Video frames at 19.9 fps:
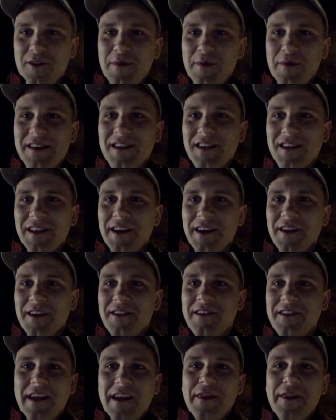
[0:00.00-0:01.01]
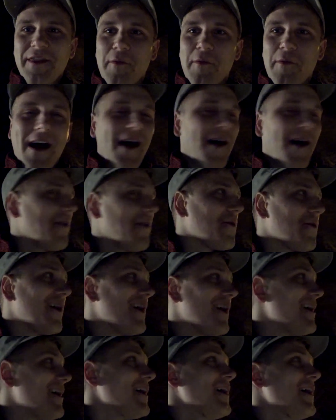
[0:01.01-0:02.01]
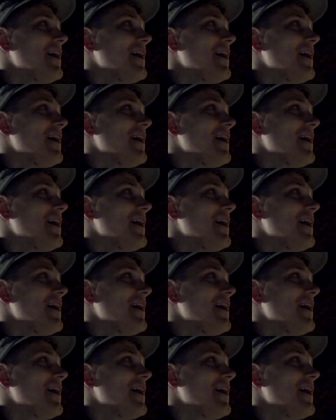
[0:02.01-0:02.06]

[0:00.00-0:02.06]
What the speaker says: Basically a 1/10 of a mile away.